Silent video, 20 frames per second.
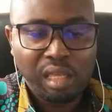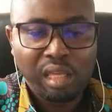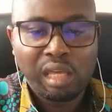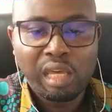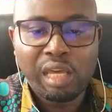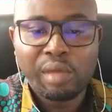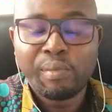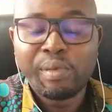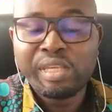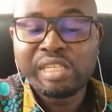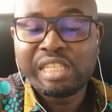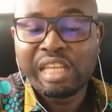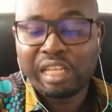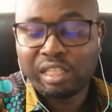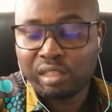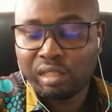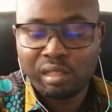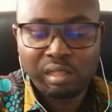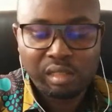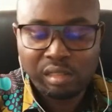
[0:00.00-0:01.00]
it means that
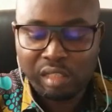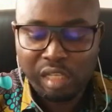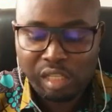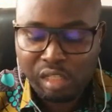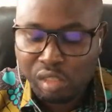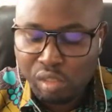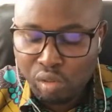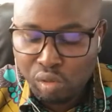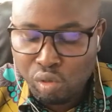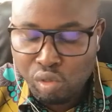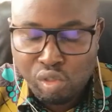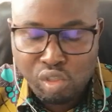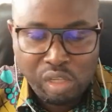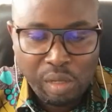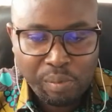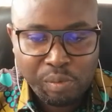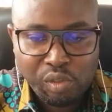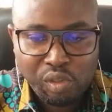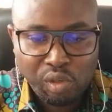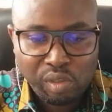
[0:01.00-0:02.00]
just use some
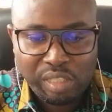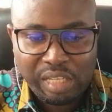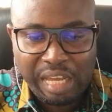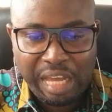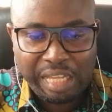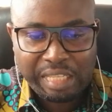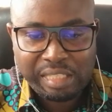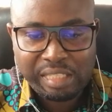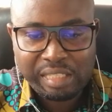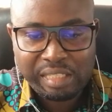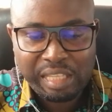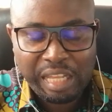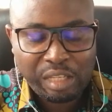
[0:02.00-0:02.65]
shortcuts.